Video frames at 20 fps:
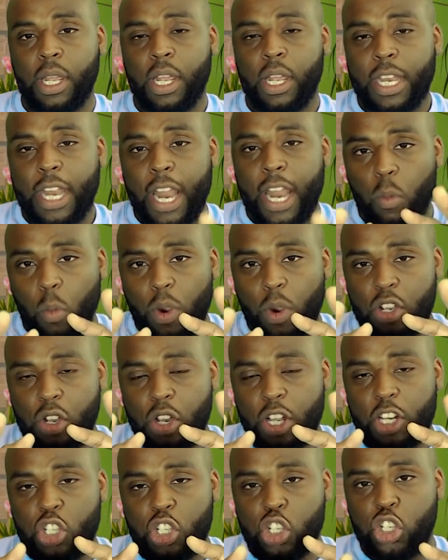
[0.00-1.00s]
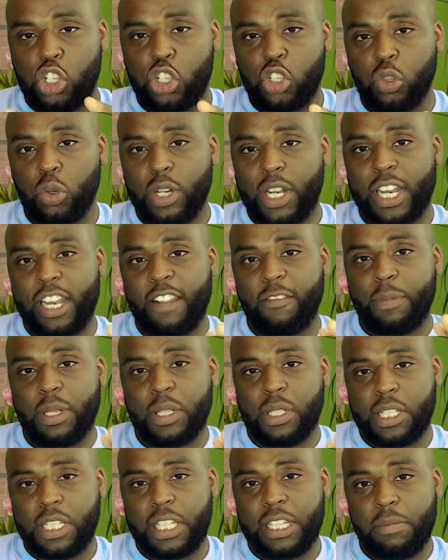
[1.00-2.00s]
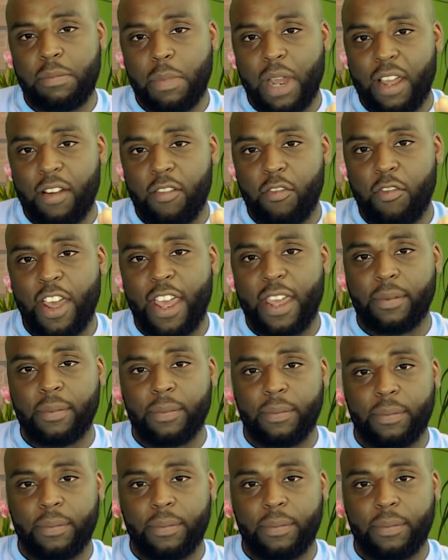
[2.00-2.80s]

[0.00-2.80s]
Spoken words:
That way you can ensure that they've been seen by a vet.